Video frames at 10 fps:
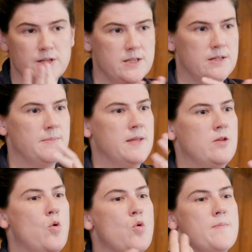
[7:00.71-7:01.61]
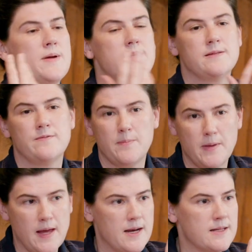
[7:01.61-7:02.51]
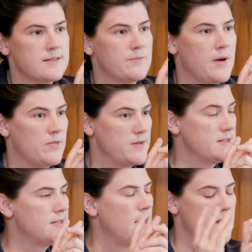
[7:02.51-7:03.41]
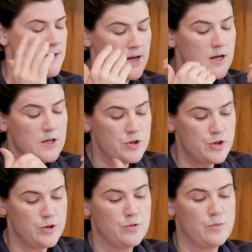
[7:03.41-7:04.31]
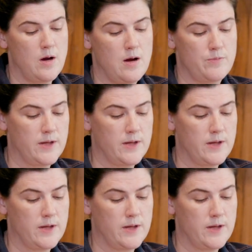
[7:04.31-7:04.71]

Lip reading: system and the orbits of the planets around the sun to